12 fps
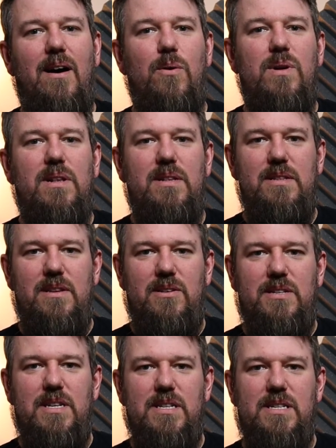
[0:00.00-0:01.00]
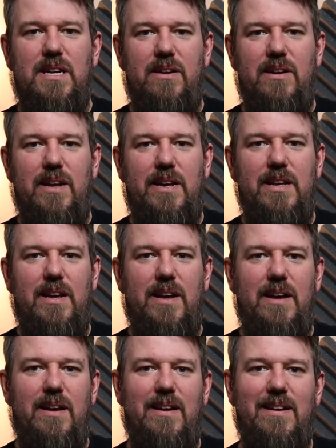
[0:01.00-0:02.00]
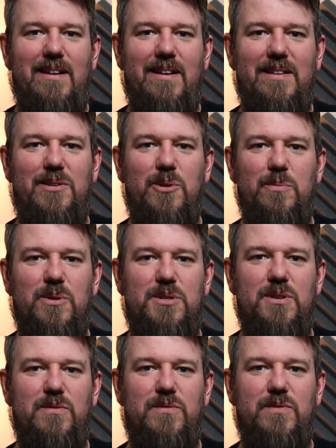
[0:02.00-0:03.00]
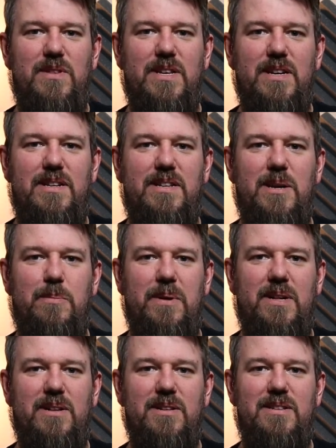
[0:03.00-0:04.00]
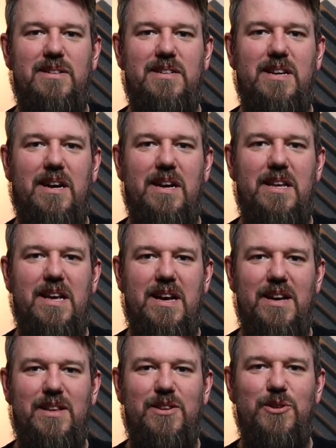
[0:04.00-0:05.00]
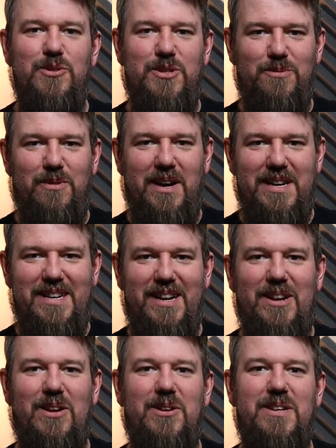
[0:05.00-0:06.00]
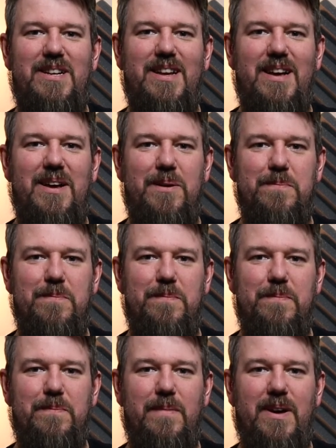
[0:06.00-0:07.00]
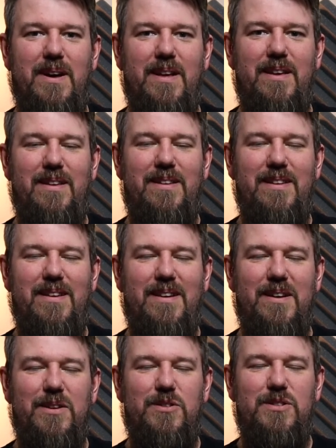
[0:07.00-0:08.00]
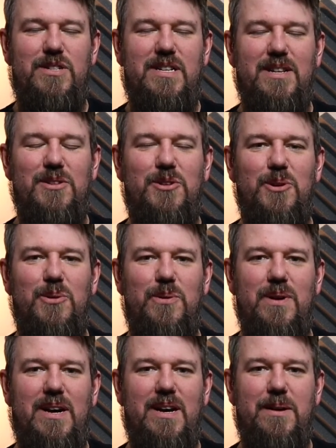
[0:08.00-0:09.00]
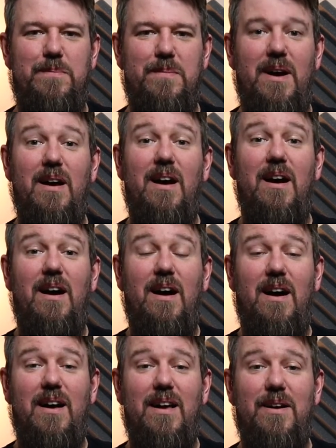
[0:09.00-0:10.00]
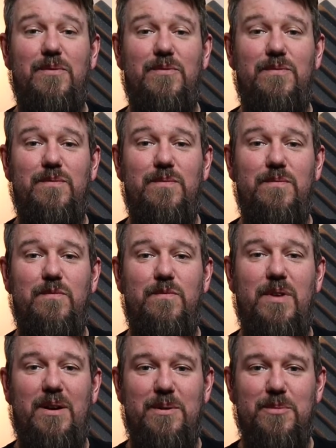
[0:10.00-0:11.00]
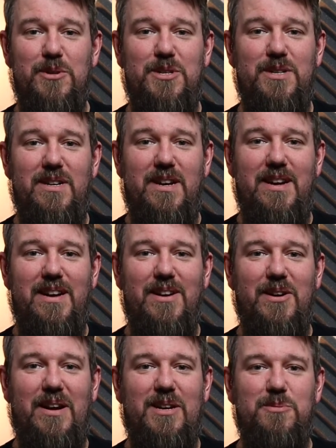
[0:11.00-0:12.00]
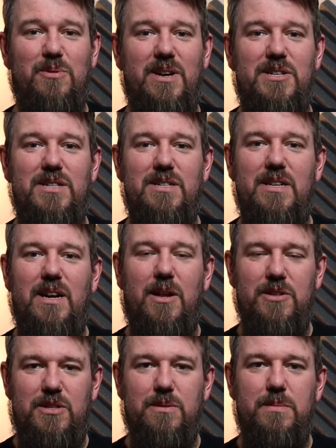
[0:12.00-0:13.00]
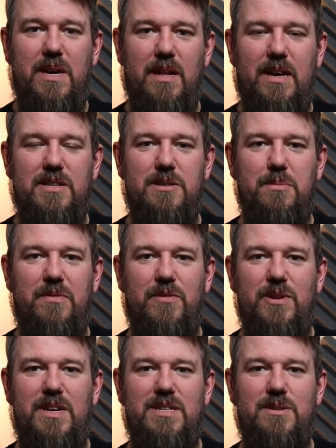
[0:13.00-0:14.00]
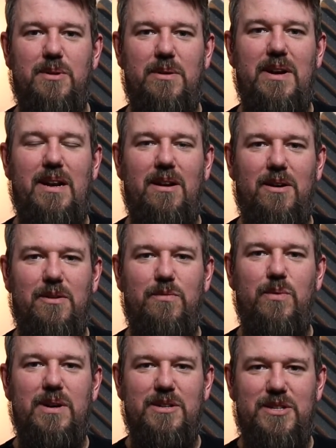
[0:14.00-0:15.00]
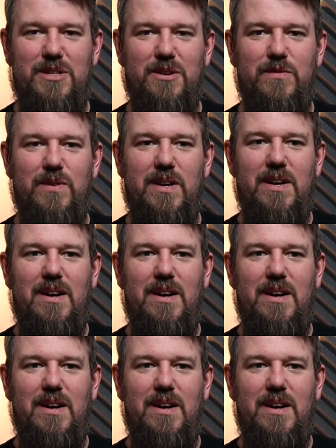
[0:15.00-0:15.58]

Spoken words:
Well, not to sound like too much of the typical guy. Yeah, I used to write a lot. I still do. I have very much got aspirations that someday I'll actually be funny, so I write a lot of weird stuff.